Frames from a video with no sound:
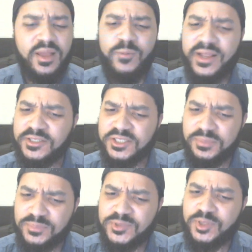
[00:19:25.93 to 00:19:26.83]
Right,
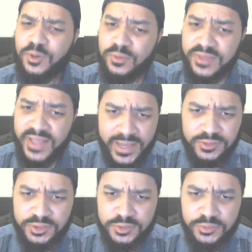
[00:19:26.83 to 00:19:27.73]
she stole
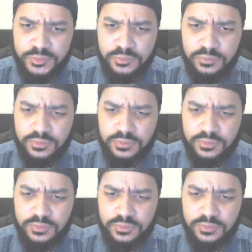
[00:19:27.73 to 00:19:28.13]
that too.